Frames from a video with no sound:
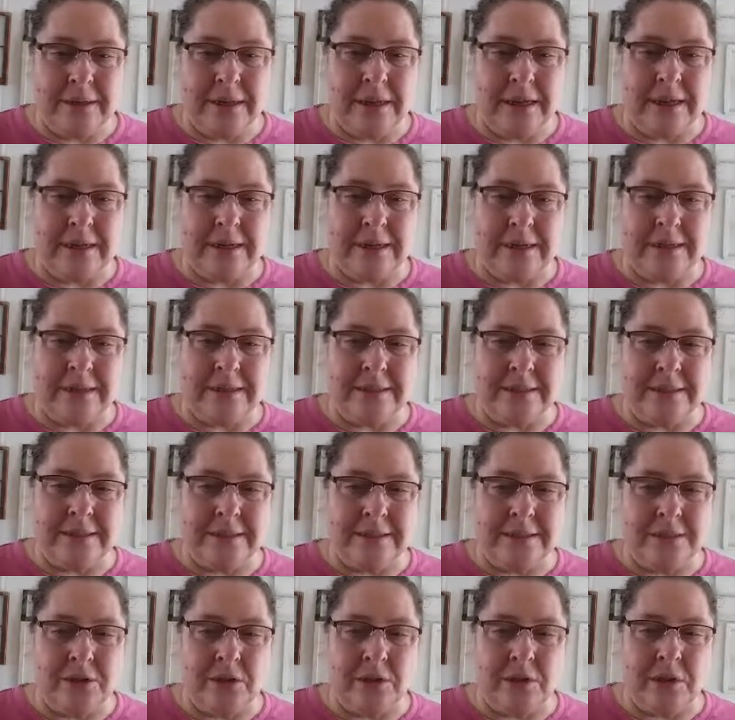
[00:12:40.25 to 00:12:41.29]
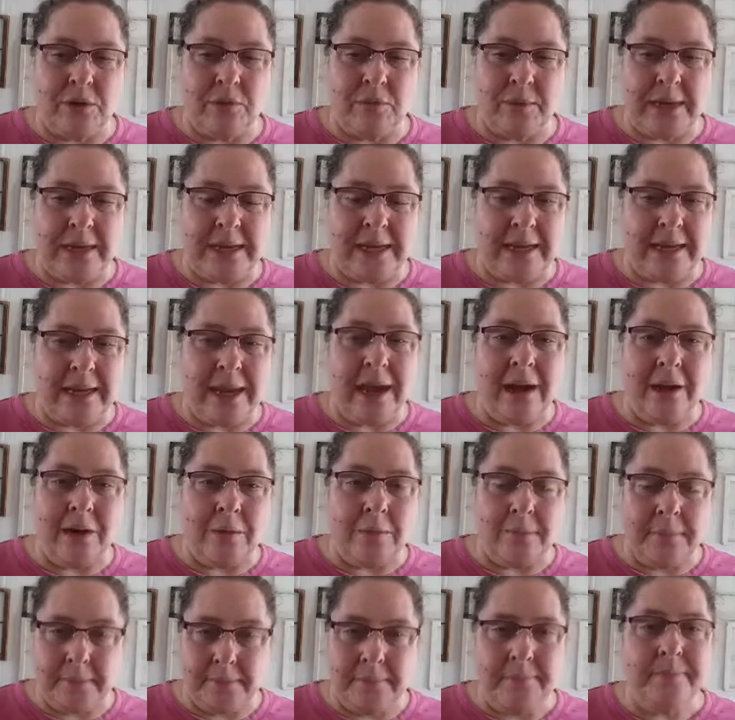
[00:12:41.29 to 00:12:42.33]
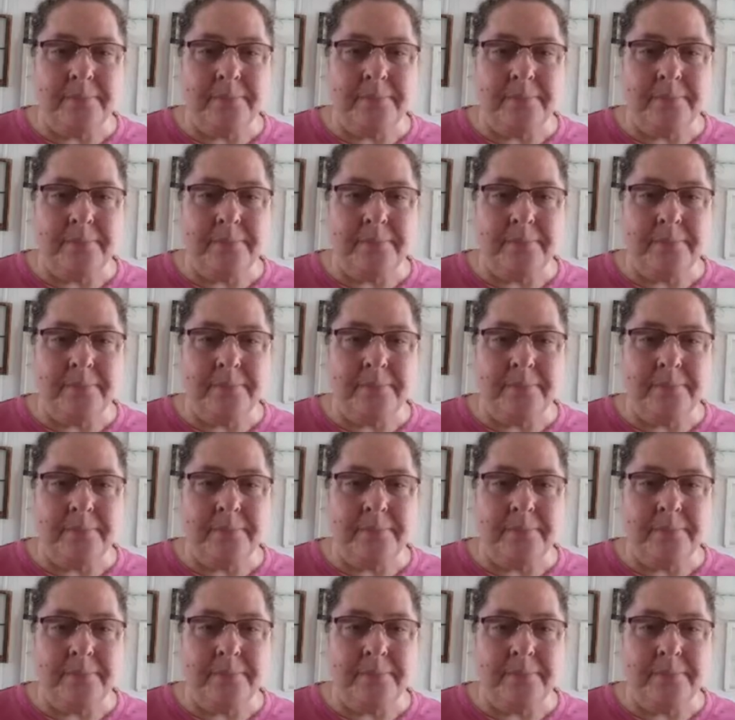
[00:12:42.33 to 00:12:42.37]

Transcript: and so that we can help